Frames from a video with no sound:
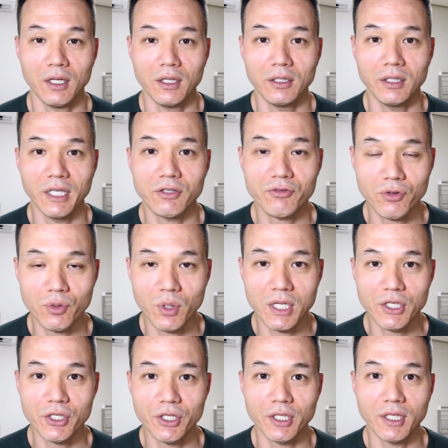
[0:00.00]
Thanks for
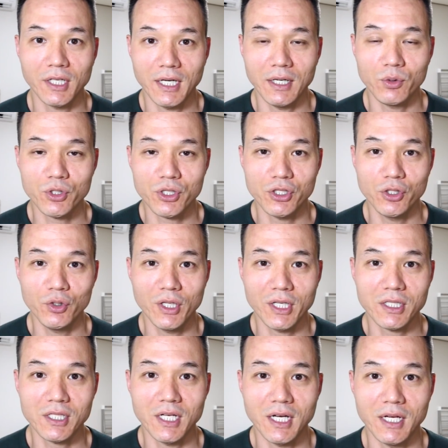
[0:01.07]
watching. I will see you
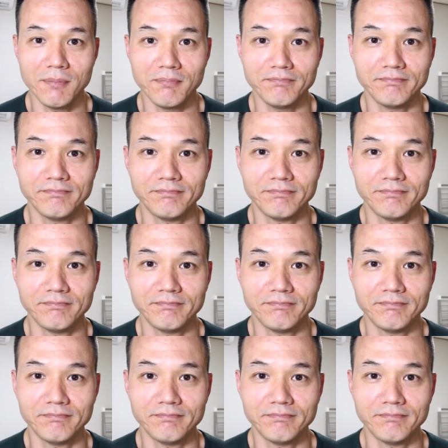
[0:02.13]
next time.